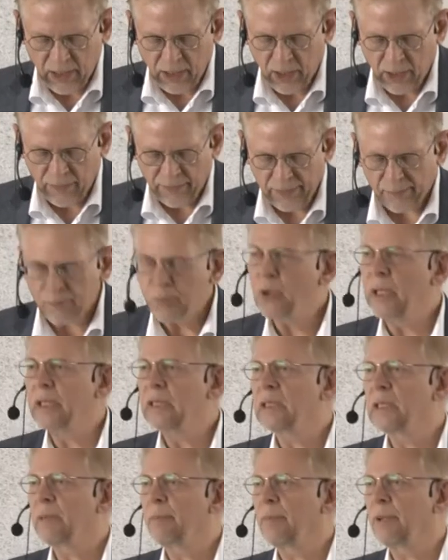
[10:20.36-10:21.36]
of the
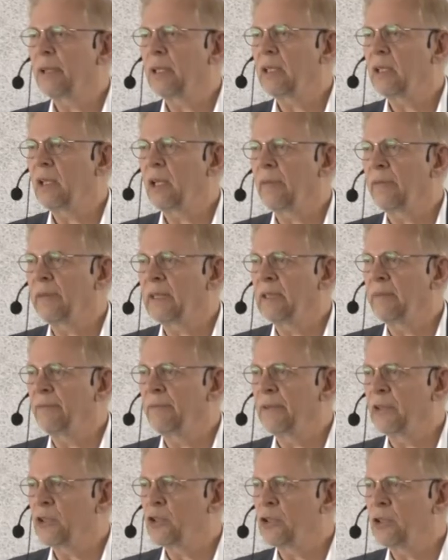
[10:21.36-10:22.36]
principle of the
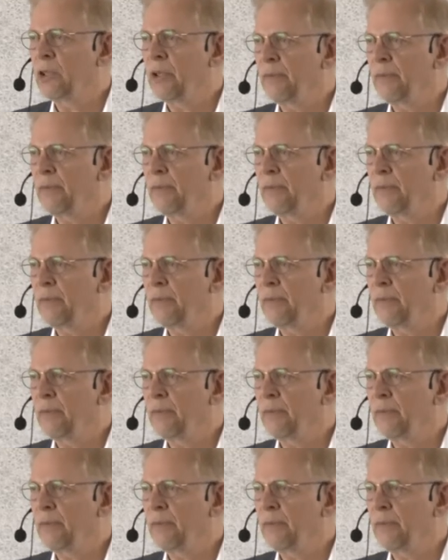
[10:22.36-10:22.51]
division